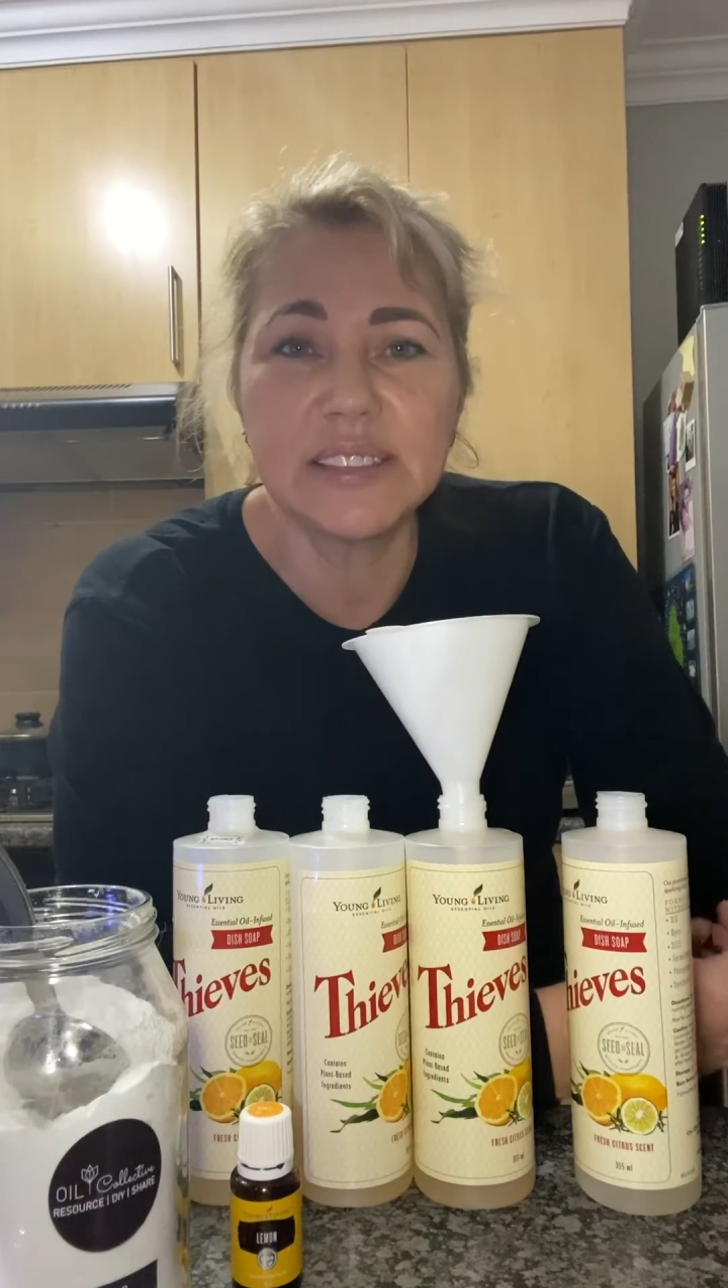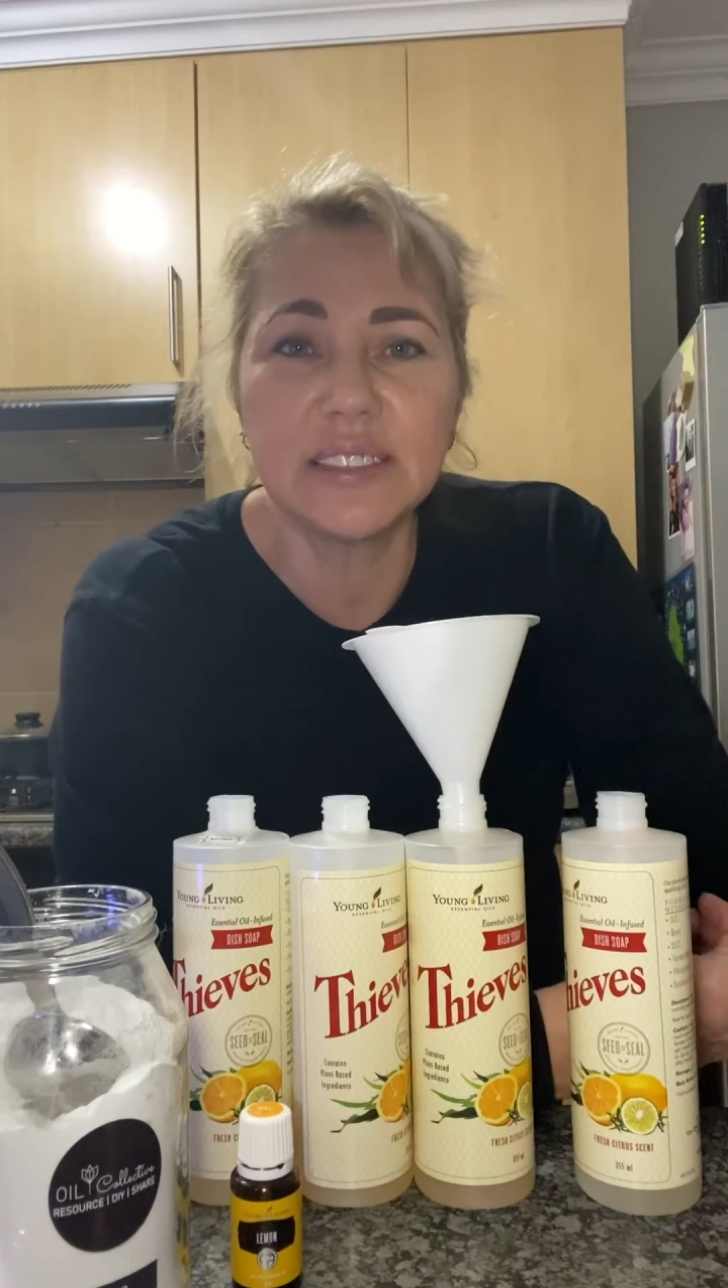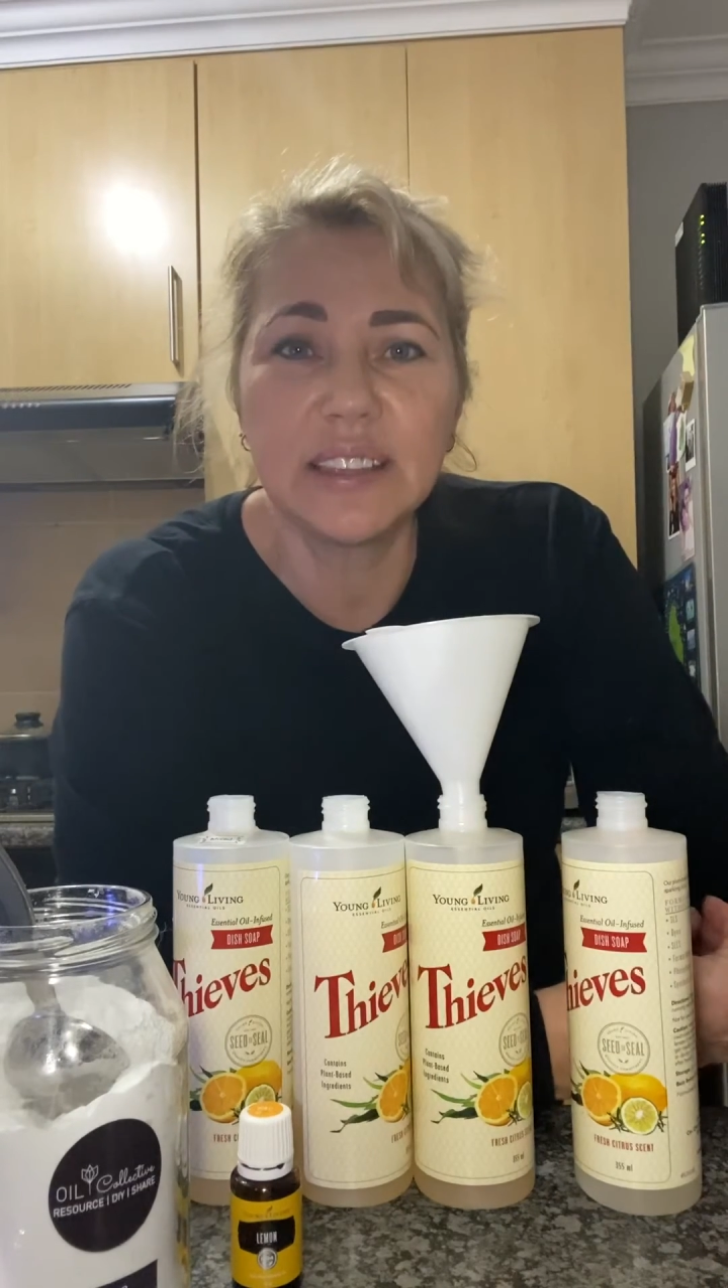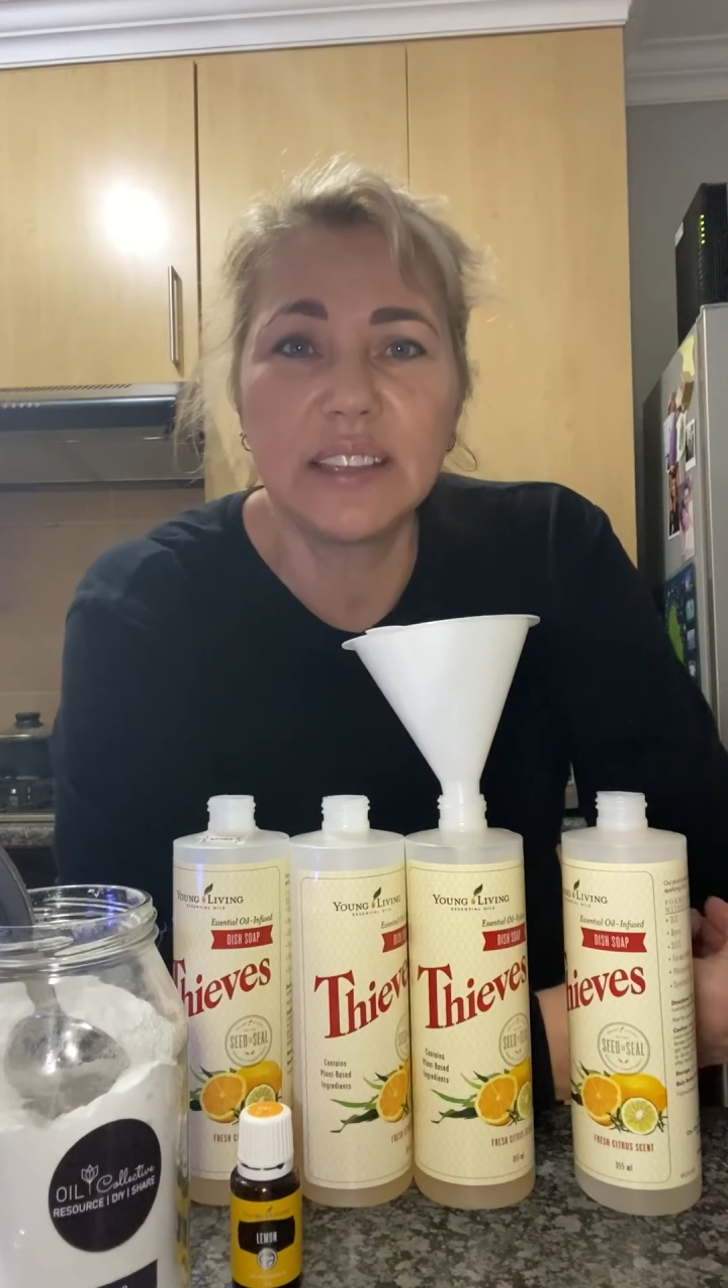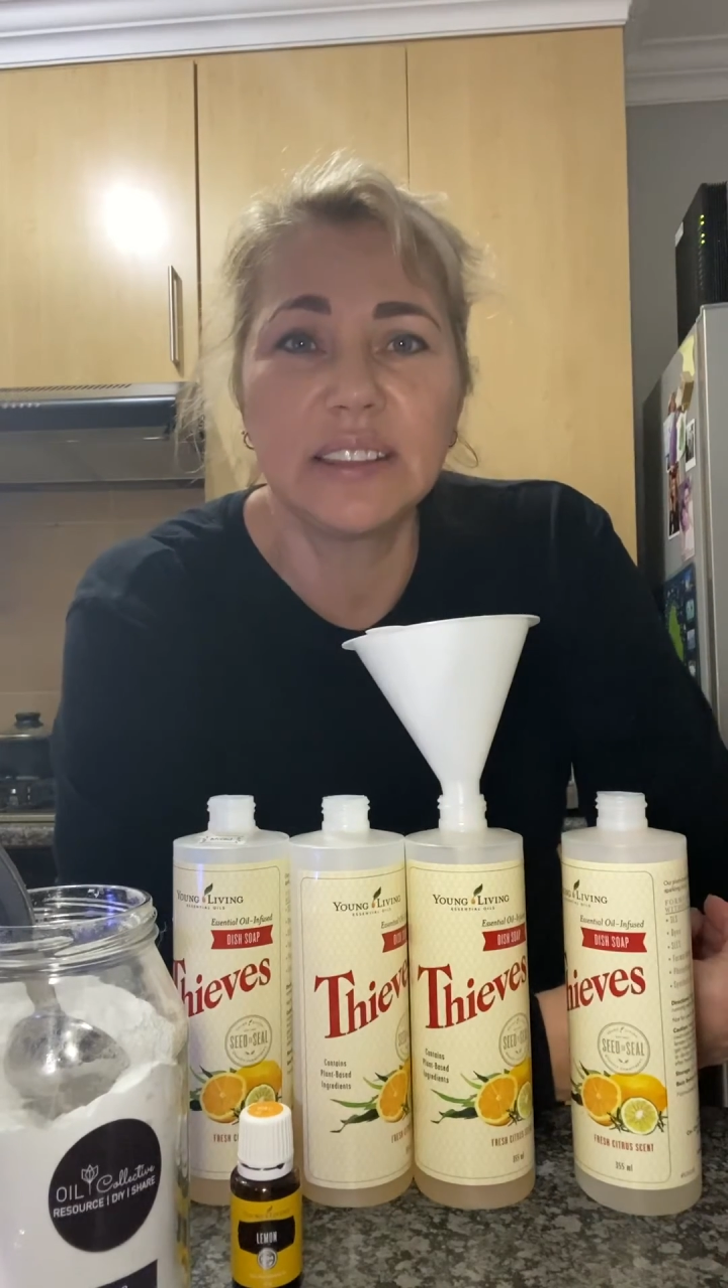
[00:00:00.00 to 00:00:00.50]
the
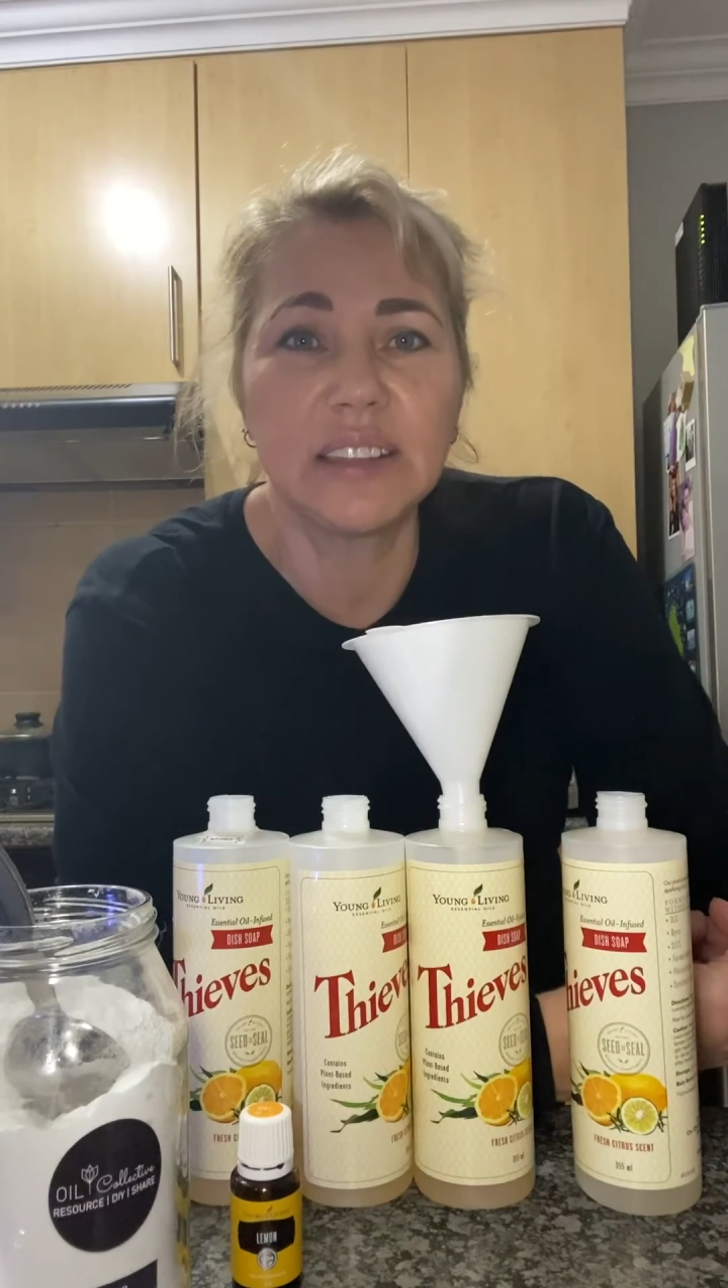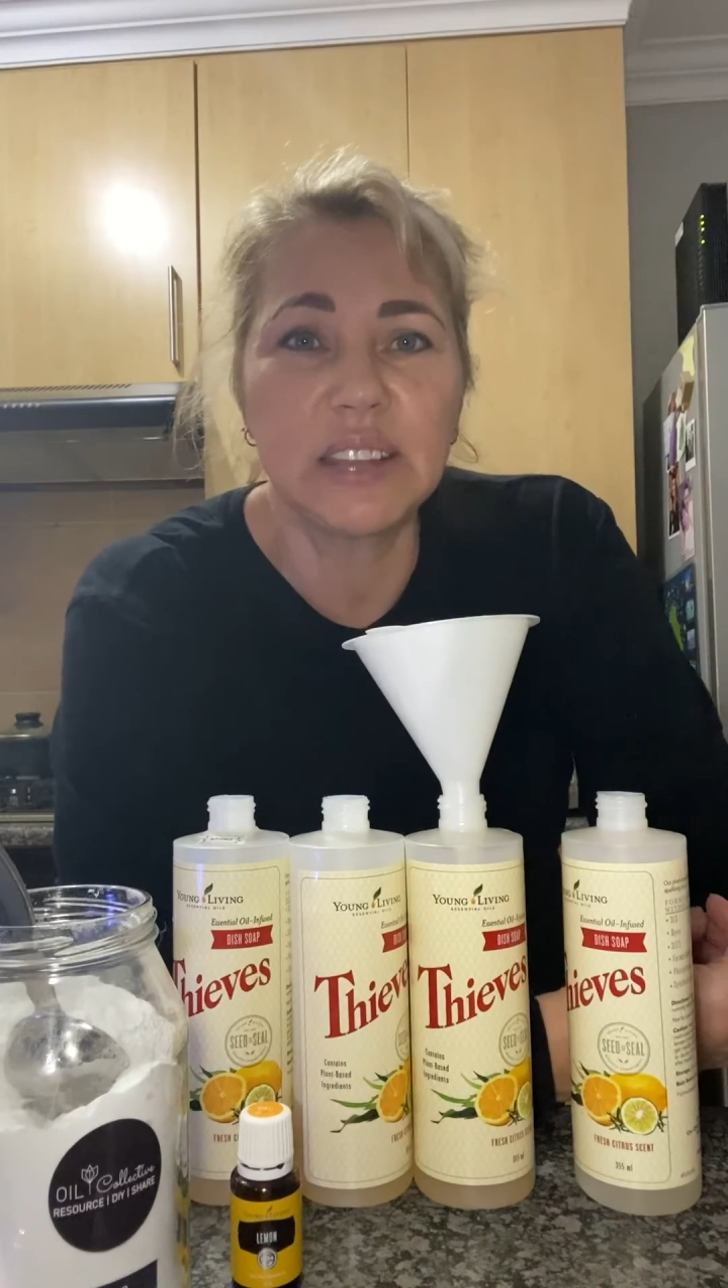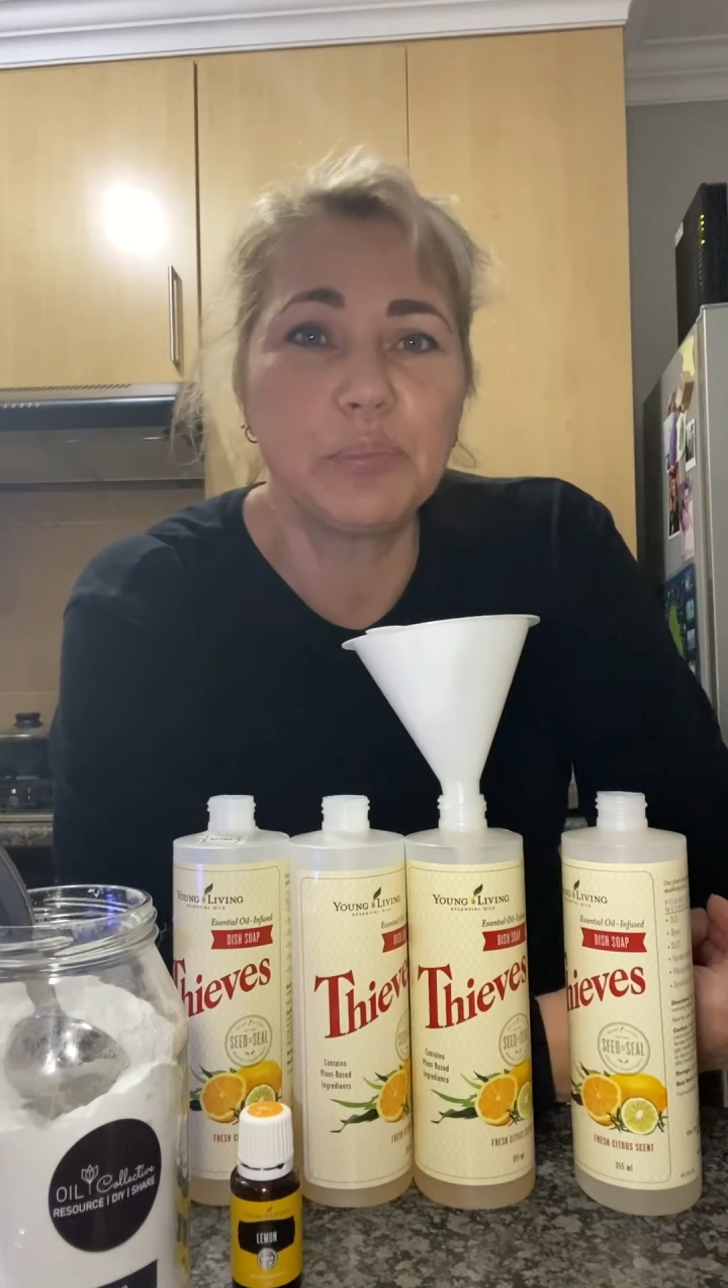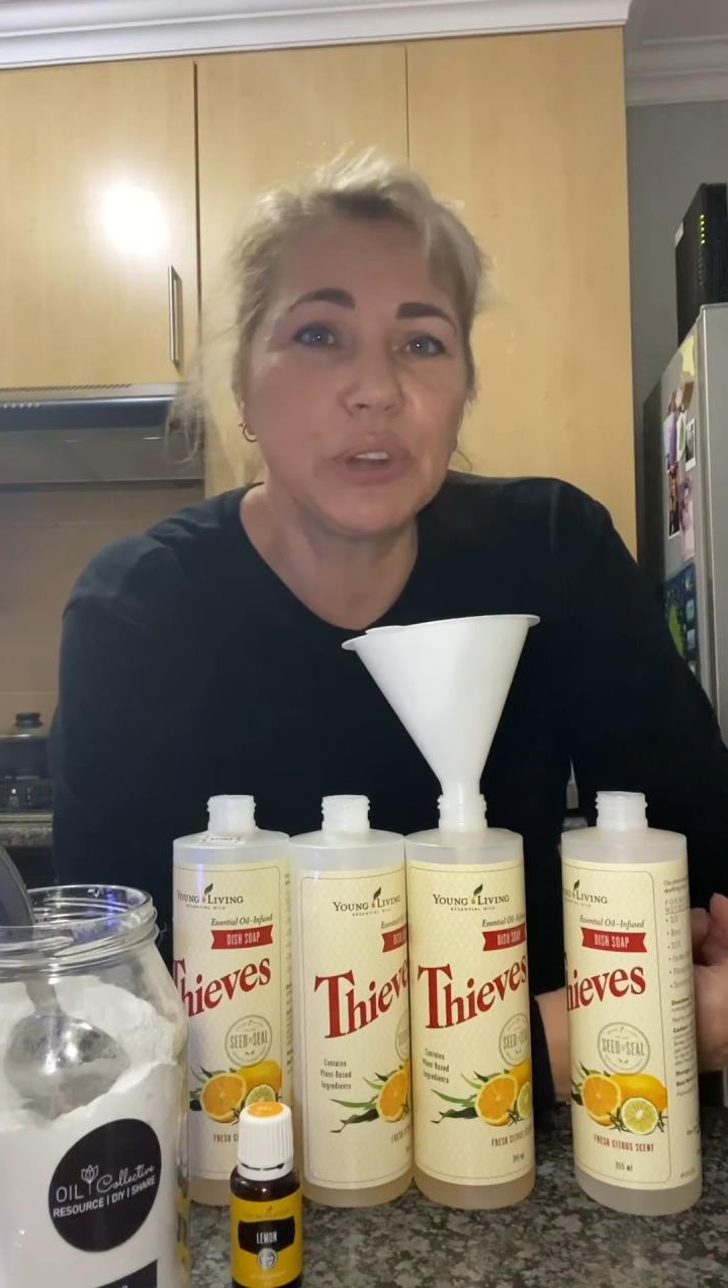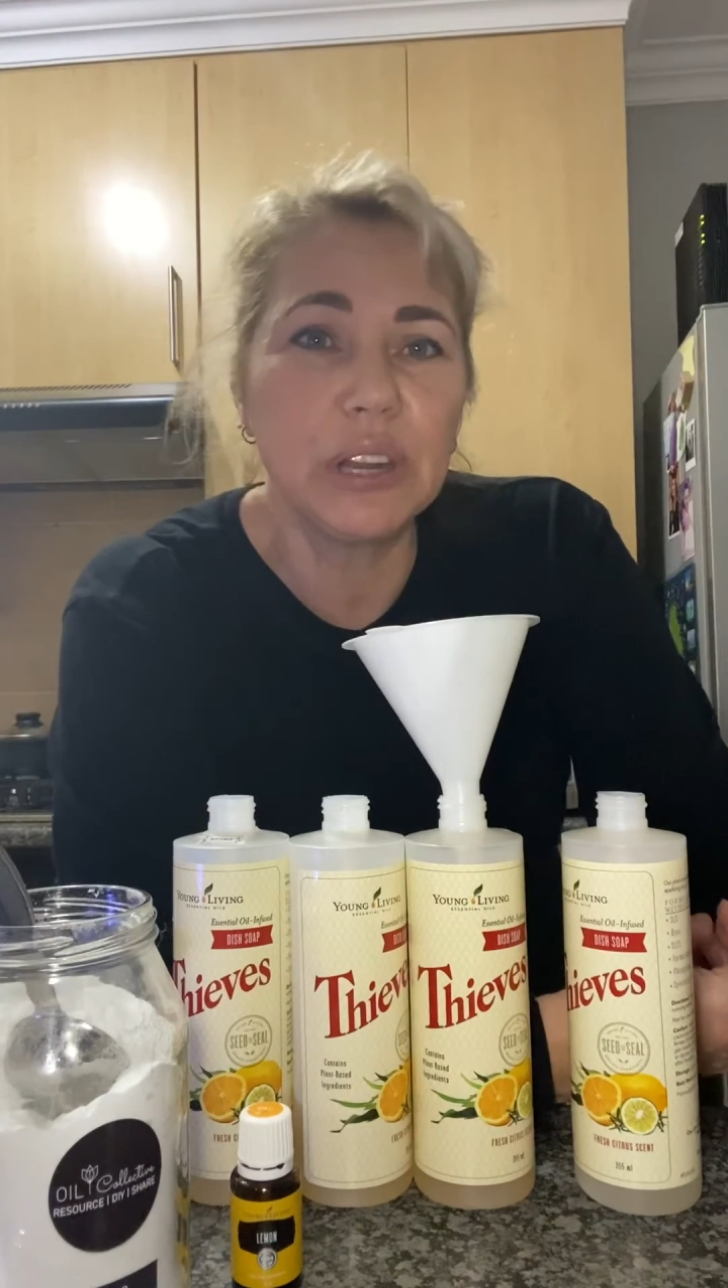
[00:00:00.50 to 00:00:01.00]
thing that
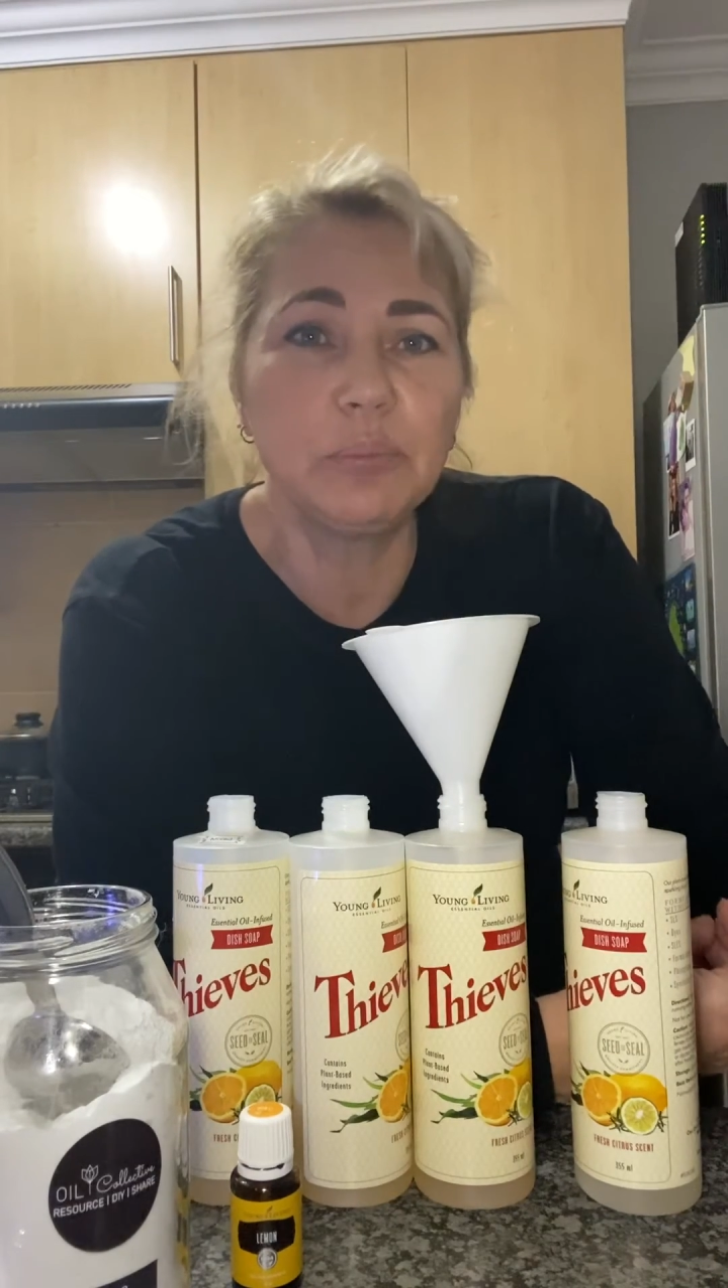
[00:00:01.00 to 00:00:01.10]
they put in